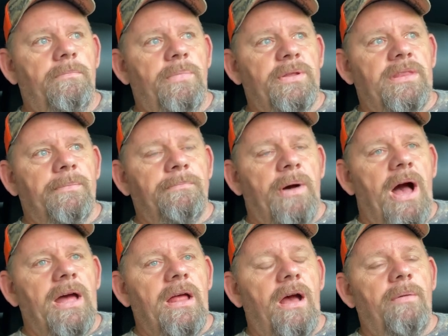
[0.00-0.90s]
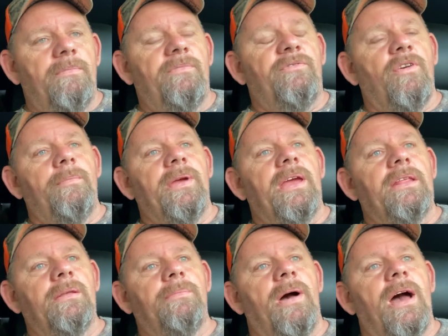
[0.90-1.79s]
but from
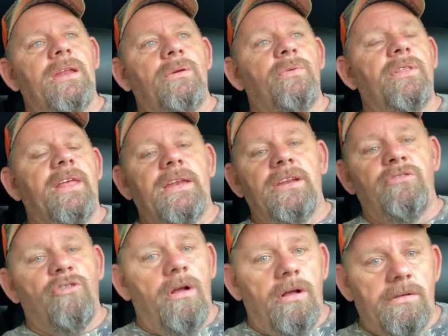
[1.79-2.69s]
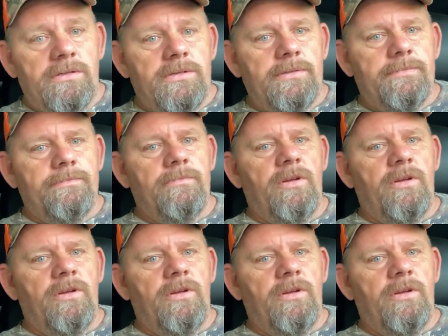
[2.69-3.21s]
in the body with any drugs.